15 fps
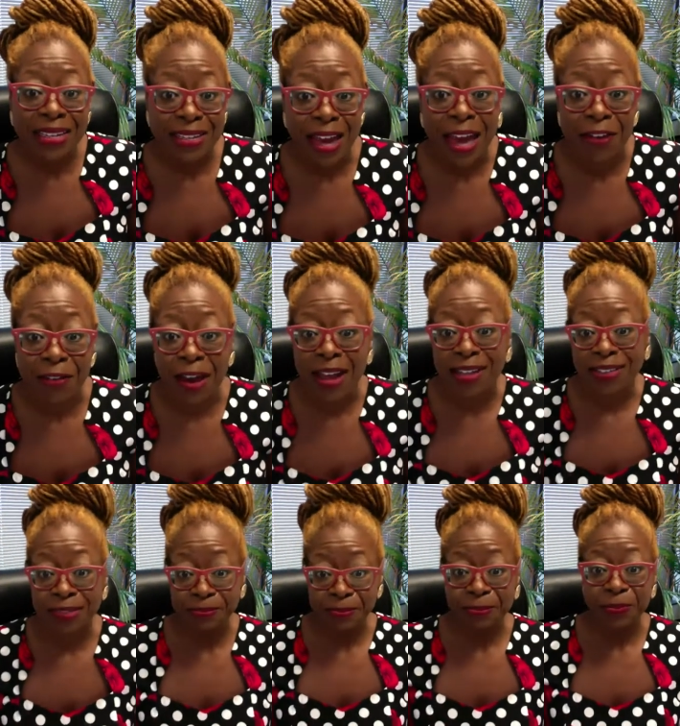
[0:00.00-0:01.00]
in IRAC.
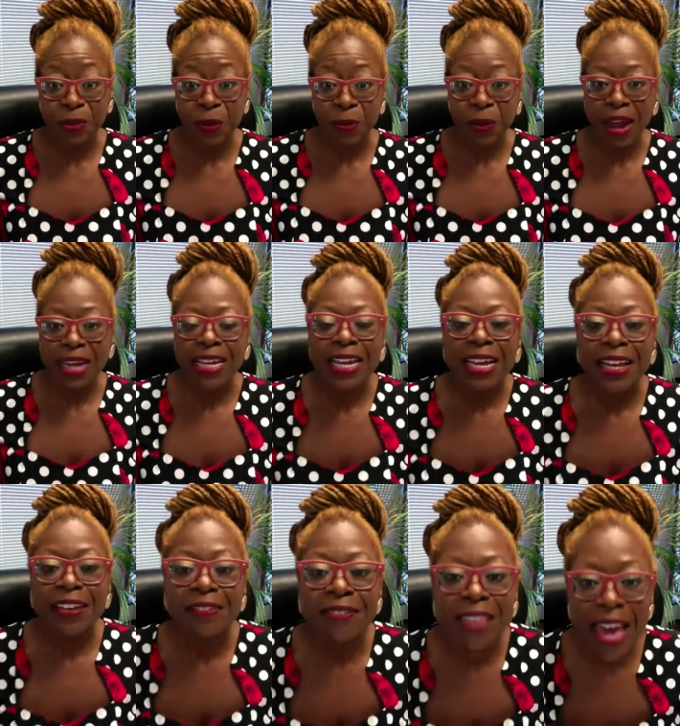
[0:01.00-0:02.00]
All right?
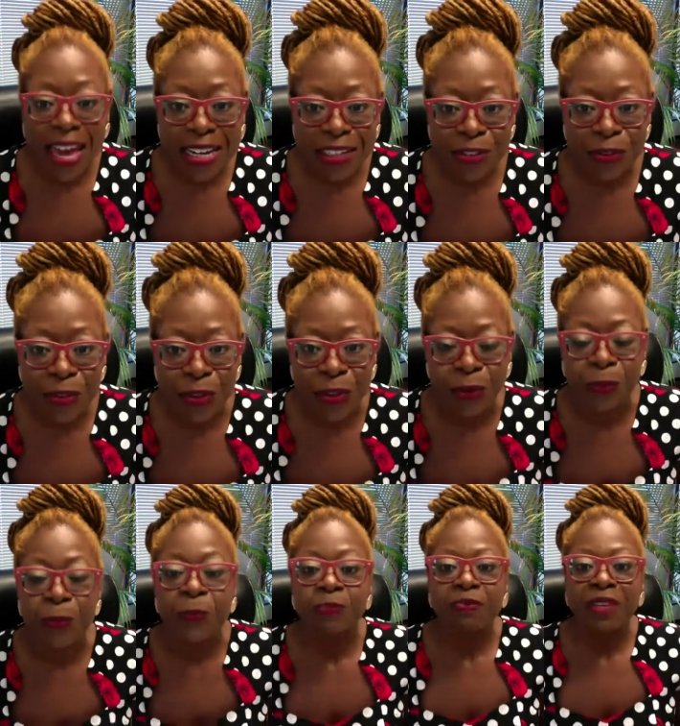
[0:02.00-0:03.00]
If that is for
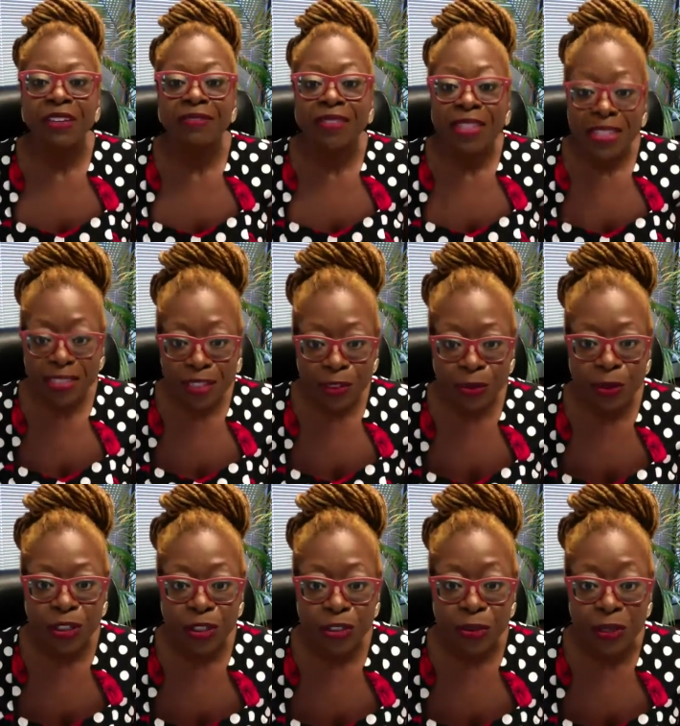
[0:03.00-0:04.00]
you, if this is
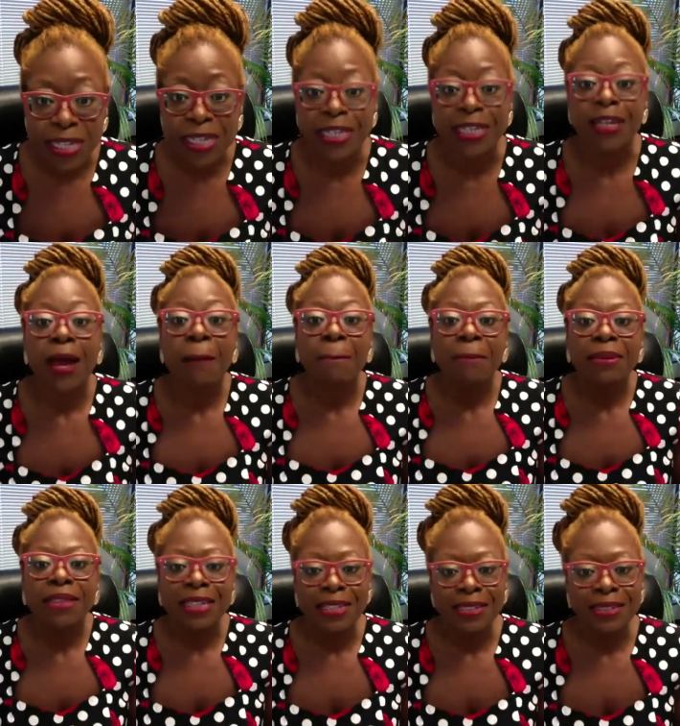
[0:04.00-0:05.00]
what you need,
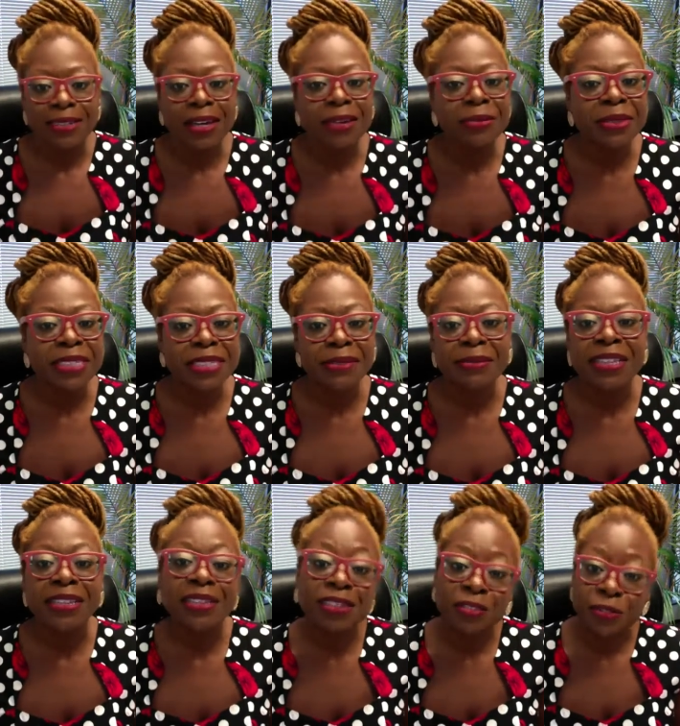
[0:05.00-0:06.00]
please come see me
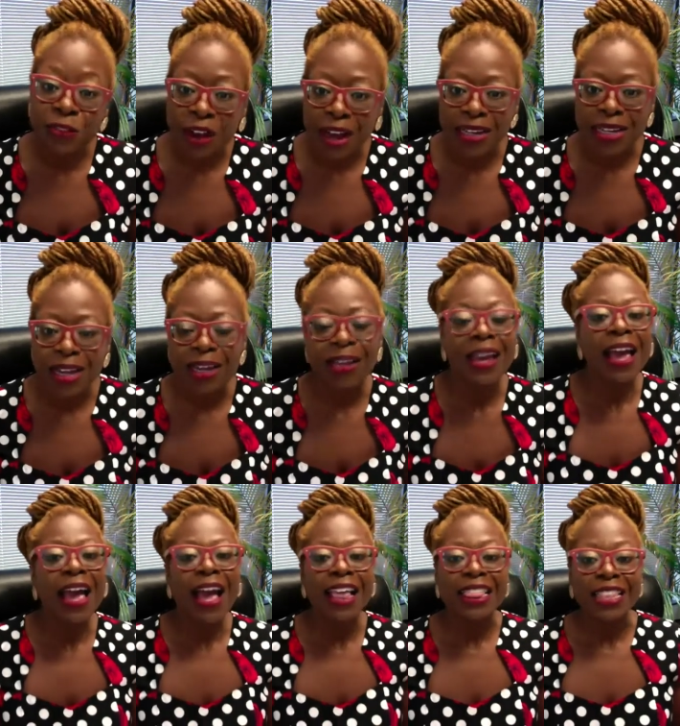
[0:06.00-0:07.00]
this Friday
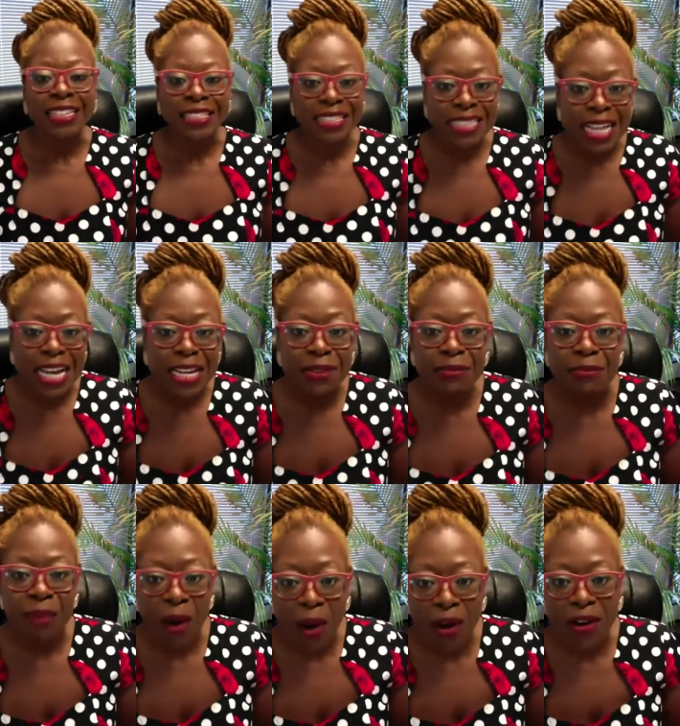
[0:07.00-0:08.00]
at the State
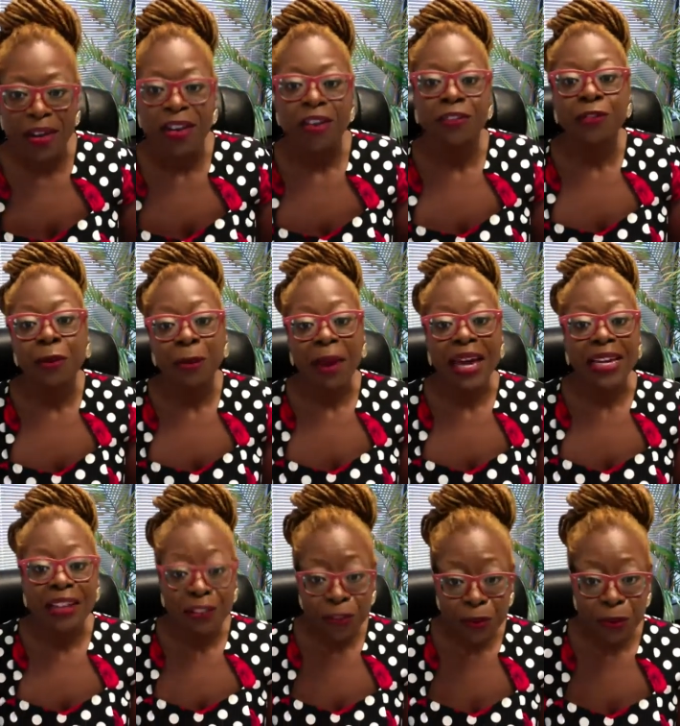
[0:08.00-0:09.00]
Bar for my
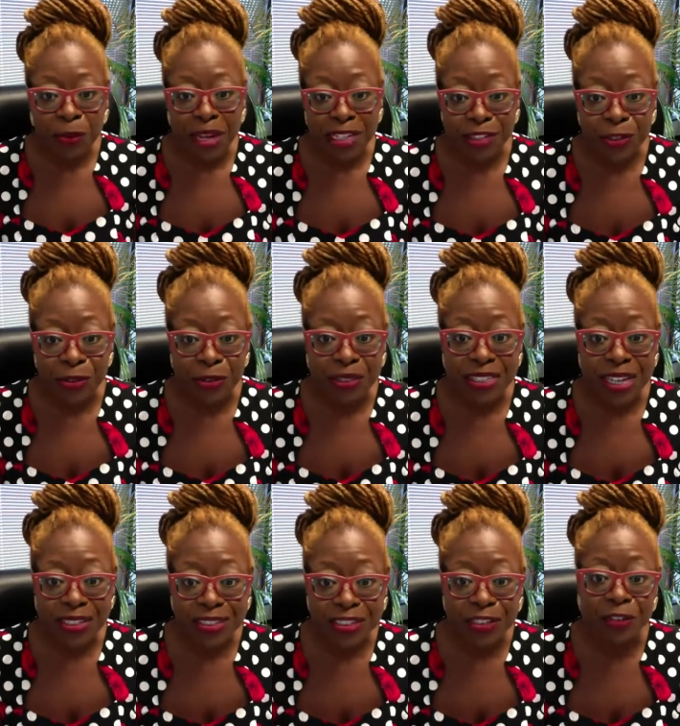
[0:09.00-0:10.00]
informational
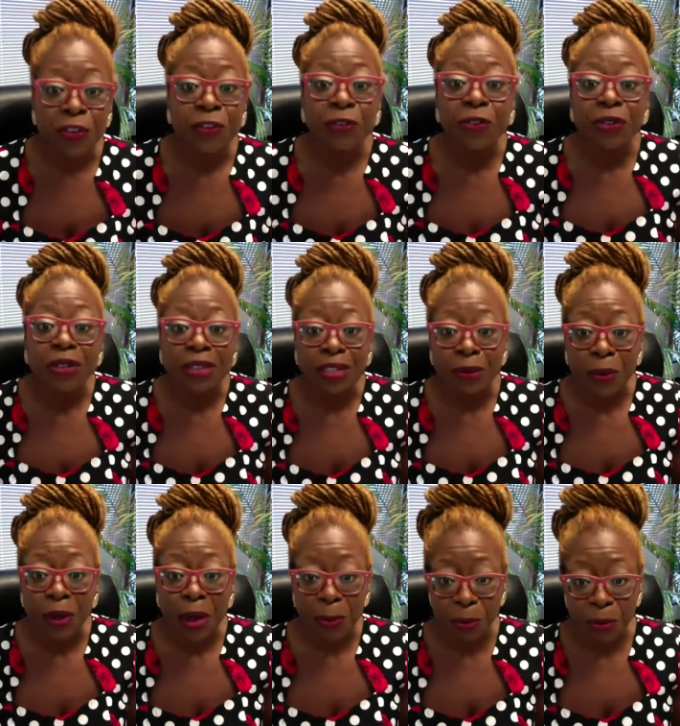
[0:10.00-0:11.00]
session for legal
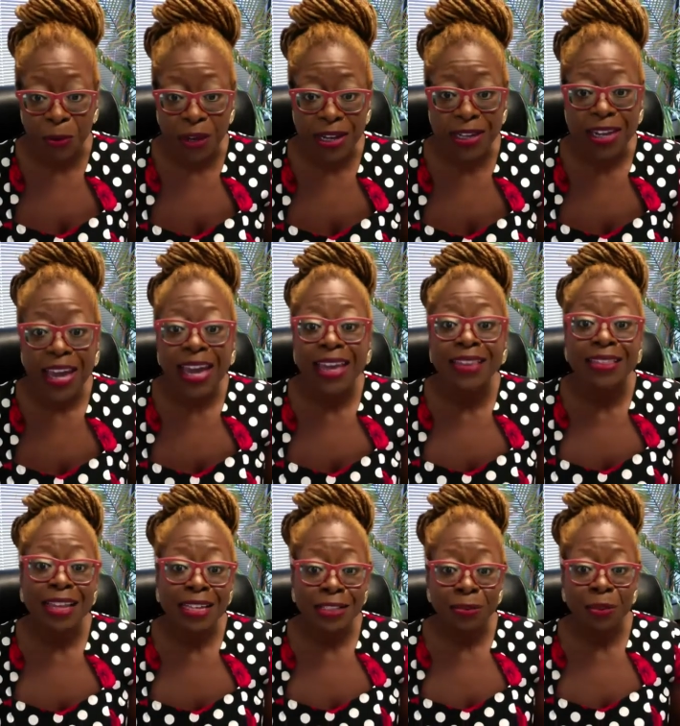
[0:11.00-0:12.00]
upgrade. And
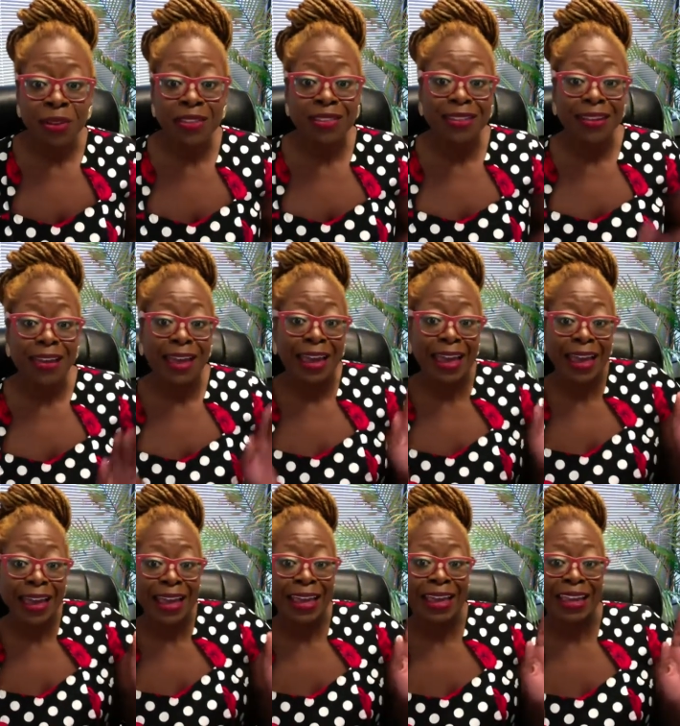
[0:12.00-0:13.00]
let's put the
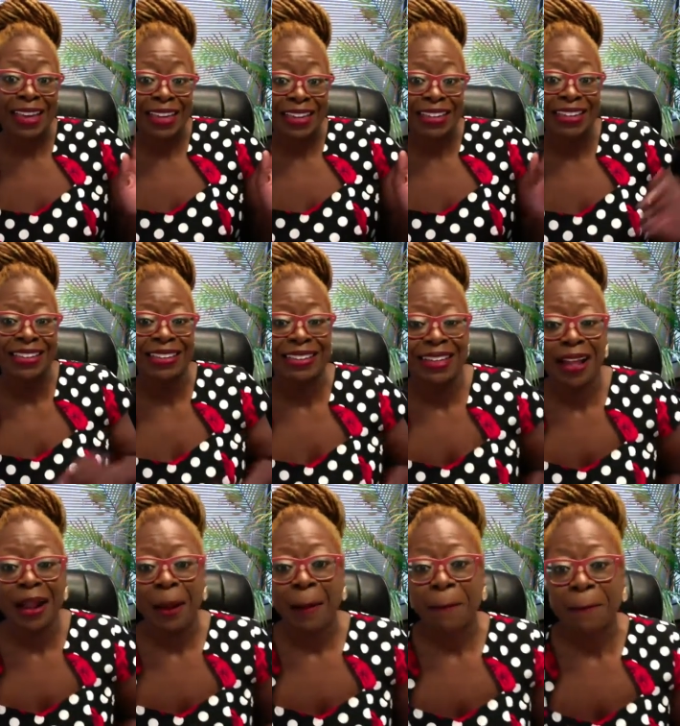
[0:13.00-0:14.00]
A
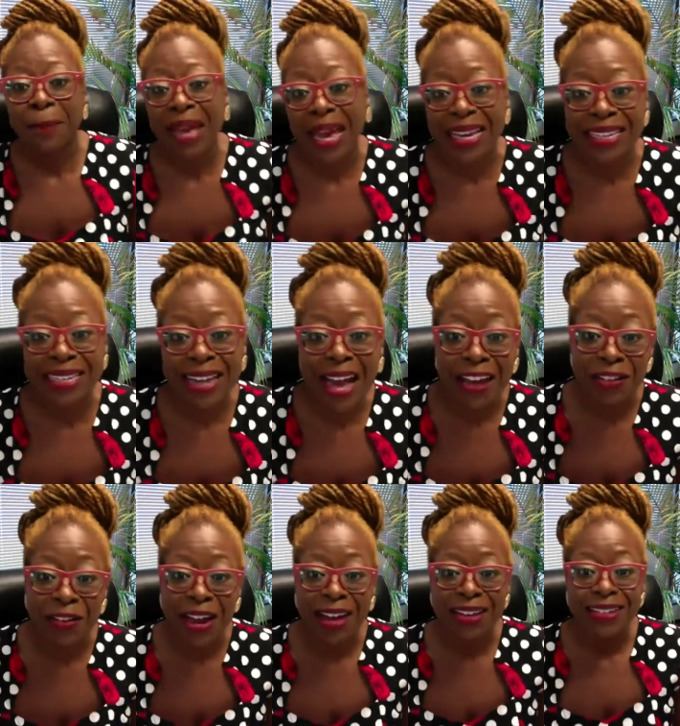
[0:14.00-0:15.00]
back in IRAC.